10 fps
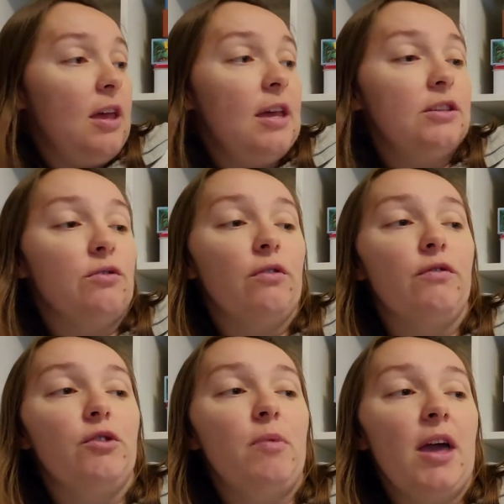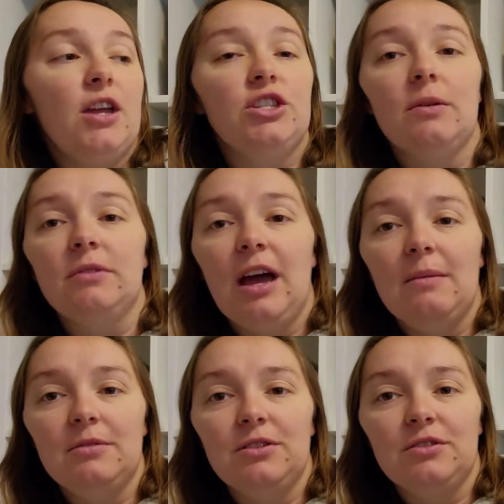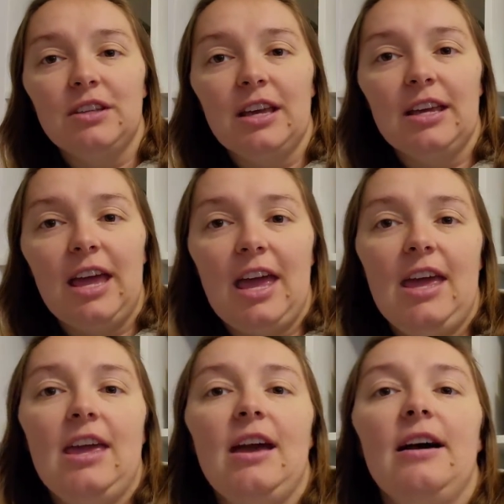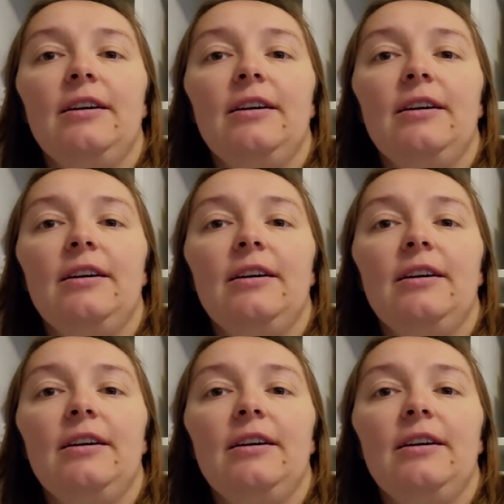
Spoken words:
is a review page. Sometimes there's like a